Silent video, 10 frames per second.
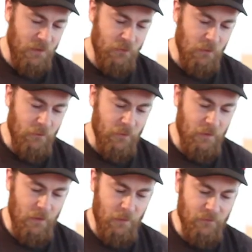picture of
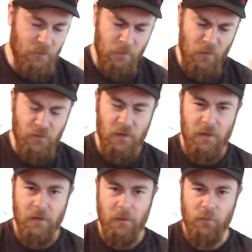it. Um, someone posted
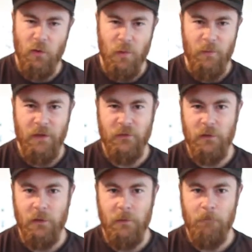a, a, promo
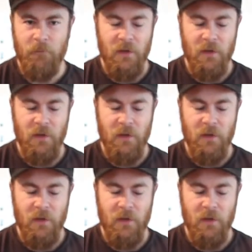picture, and